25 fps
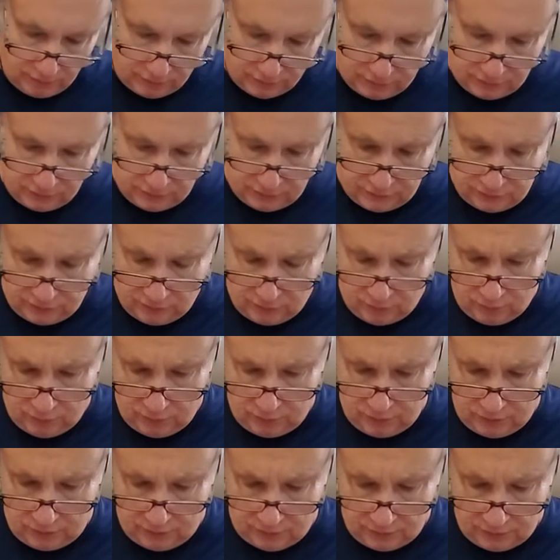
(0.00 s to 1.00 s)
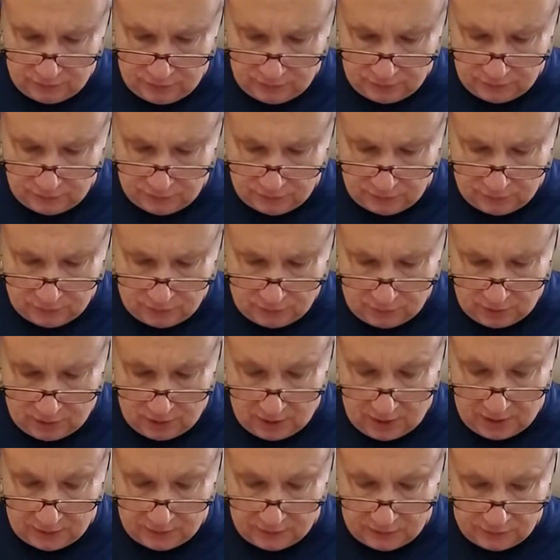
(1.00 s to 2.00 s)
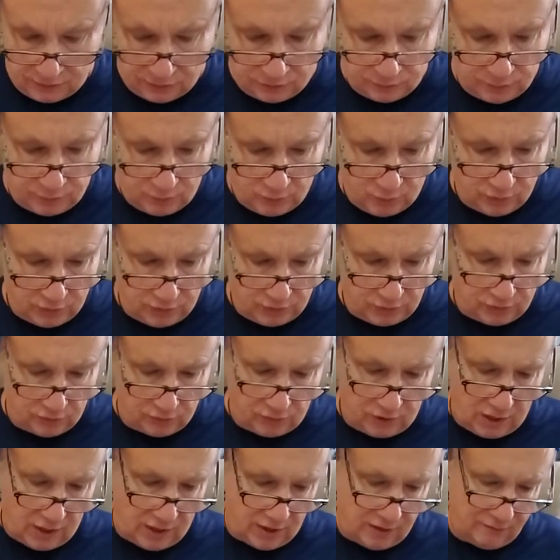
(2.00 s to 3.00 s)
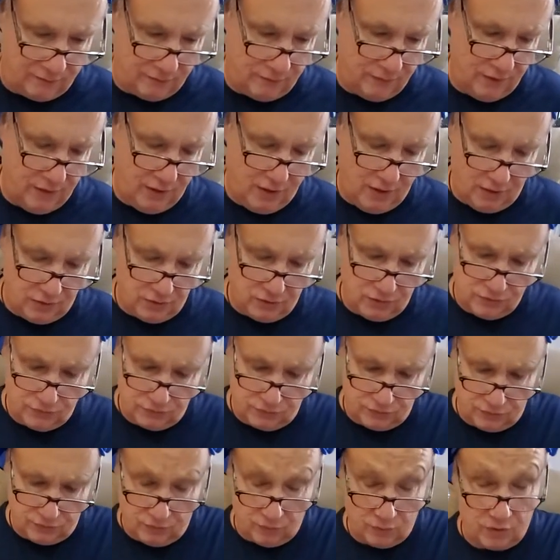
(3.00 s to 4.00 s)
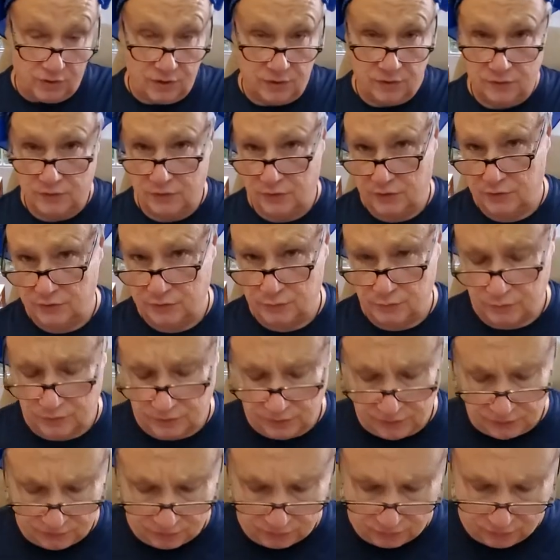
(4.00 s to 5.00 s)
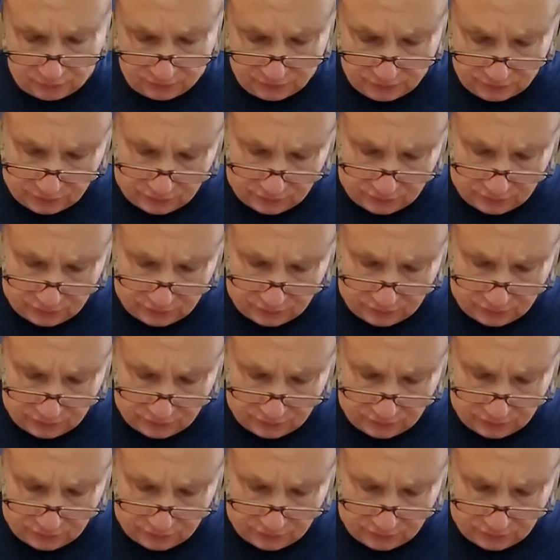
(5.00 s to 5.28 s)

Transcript: This is someone that doesn't, uh, at this point in their life, usually don't get this with these readings.